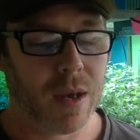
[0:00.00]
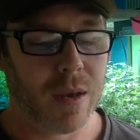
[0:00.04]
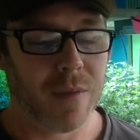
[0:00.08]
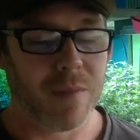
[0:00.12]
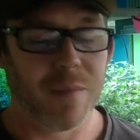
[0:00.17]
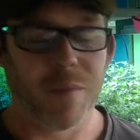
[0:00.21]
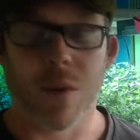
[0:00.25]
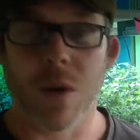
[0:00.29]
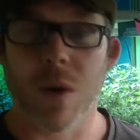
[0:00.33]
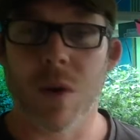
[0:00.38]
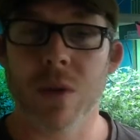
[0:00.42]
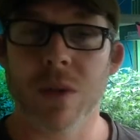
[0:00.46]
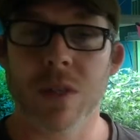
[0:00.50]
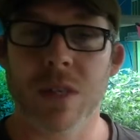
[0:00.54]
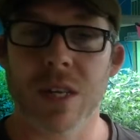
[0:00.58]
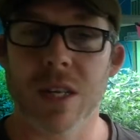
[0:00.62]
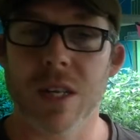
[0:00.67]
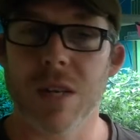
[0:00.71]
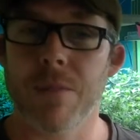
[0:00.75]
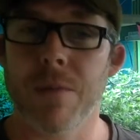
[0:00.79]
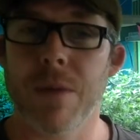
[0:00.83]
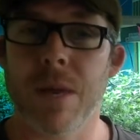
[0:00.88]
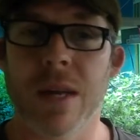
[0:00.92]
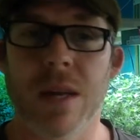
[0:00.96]
Most
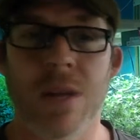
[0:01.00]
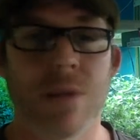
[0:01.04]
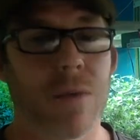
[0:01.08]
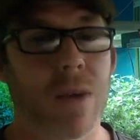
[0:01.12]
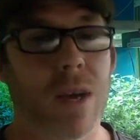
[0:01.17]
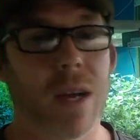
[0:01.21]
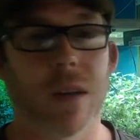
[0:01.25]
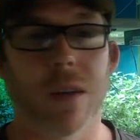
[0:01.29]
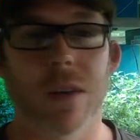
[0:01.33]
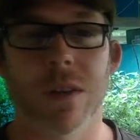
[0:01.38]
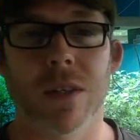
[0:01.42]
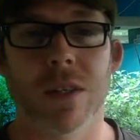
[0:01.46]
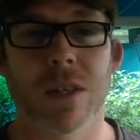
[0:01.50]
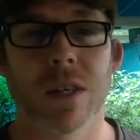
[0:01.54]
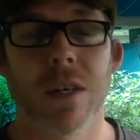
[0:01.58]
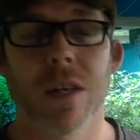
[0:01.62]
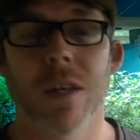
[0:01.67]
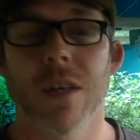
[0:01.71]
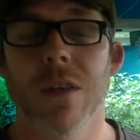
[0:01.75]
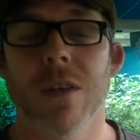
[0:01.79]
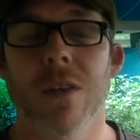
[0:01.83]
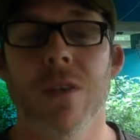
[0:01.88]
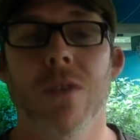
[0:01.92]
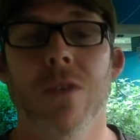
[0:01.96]
independent writers
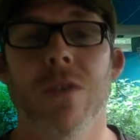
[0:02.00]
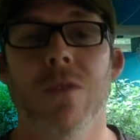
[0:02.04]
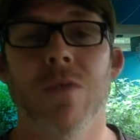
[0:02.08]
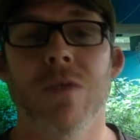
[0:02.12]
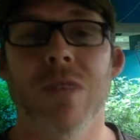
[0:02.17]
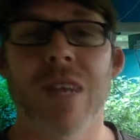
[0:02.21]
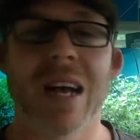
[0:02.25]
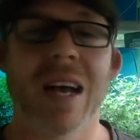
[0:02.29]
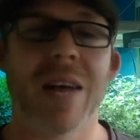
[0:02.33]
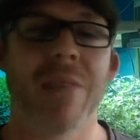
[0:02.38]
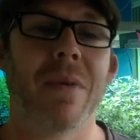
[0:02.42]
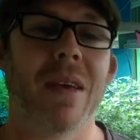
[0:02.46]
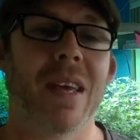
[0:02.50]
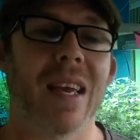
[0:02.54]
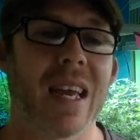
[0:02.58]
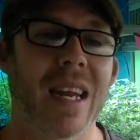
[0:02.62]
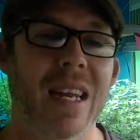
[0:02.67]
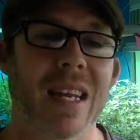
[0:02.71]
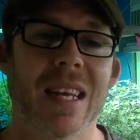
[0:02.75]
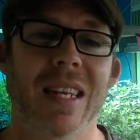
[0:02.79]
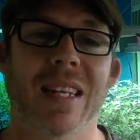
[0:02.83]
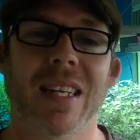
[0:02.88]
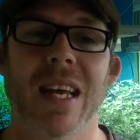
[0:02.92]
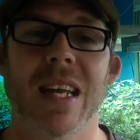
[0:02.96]
do not pay
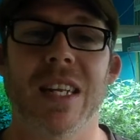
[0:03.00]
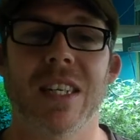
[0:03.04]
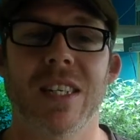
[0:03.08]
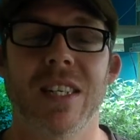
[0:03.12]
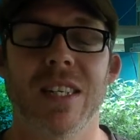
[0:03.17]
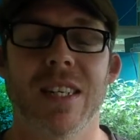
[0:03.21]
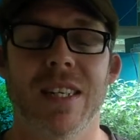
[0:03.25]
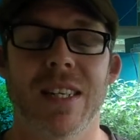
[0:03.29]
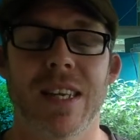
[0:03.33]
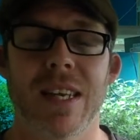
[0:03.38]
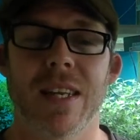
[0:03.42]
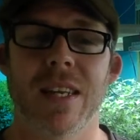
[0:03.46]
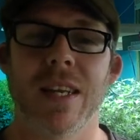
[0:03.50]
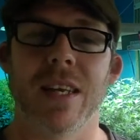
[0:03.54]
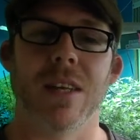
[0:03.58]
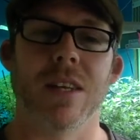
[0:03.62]
any attention to detail.